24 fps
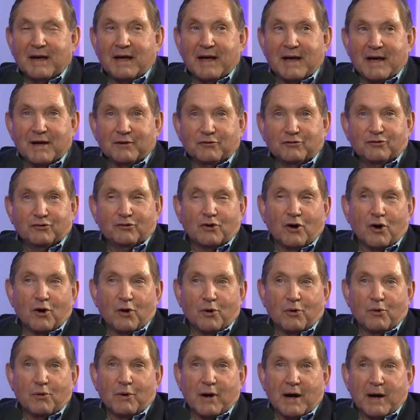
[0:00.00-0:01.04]
And
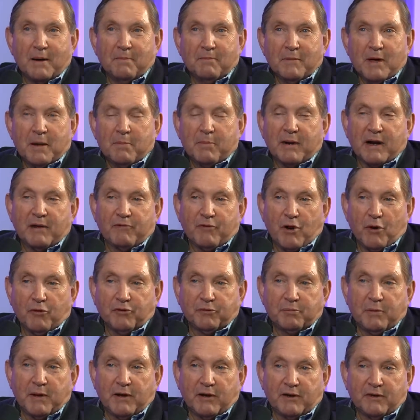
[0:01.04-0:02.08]
so, but I've
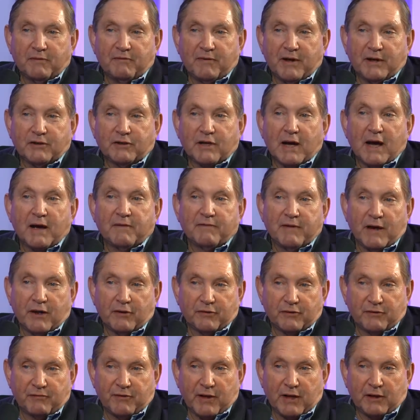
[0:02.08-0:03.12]
always been an event guy. I
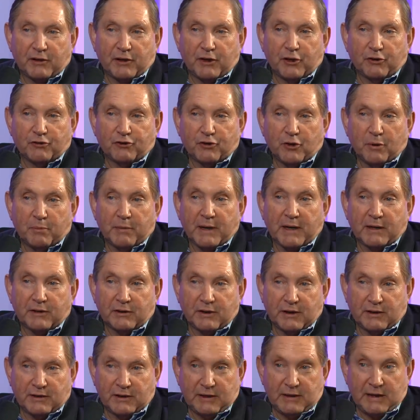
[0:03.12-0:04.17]
founded the Fallon Air Show back in
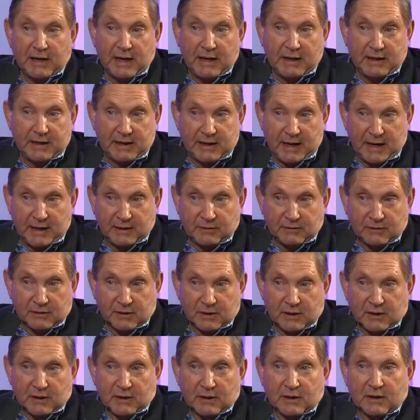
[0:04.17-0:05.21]
1988,
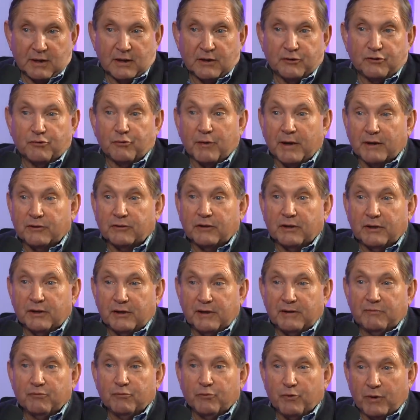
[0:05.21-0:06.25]
directed
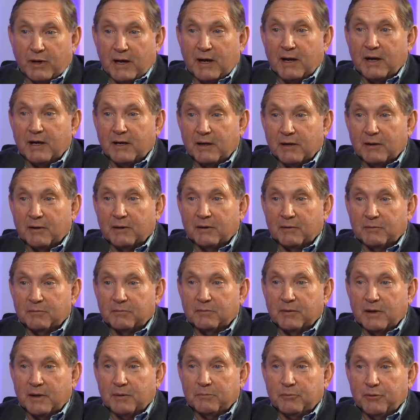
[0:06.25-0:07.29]
it even when I
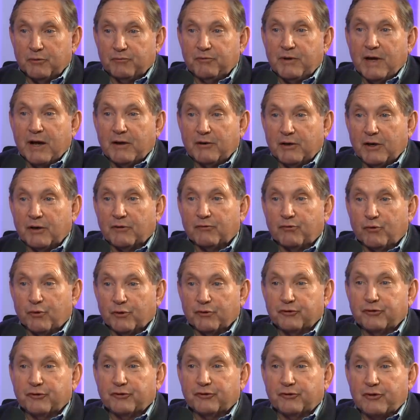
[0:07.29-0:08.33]
moved down to Air
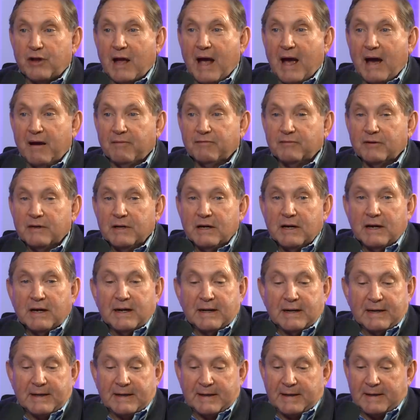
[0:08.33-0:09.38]
Force's staff.
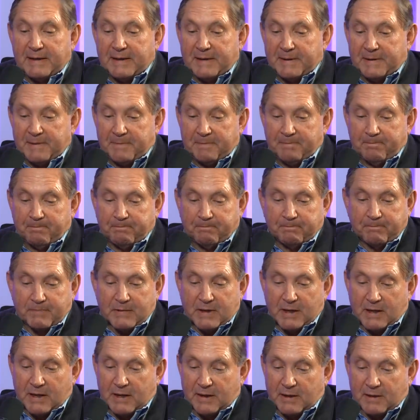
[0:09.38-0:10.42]

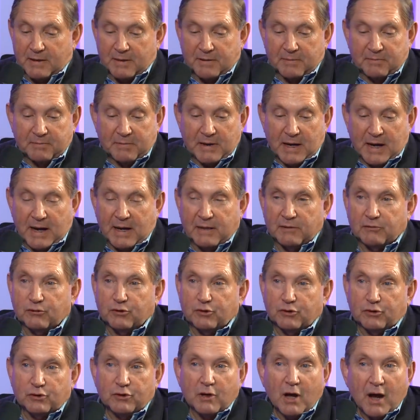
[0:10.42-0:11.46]
I
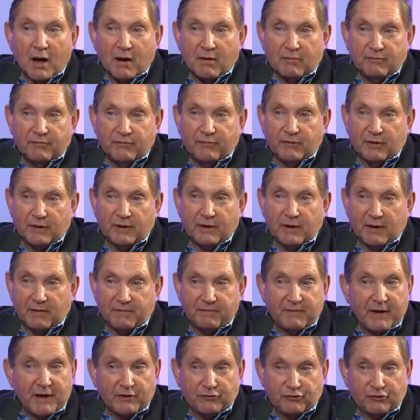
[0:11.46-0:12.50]
love
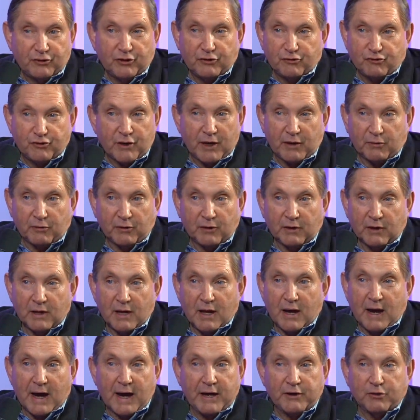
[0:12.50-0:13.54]
events in general.
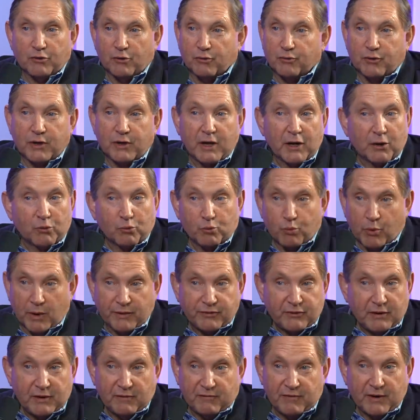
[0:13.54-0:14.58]
Okay. I don't care
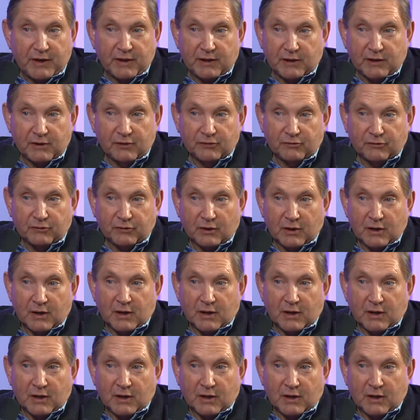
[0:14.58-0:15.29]
what the event is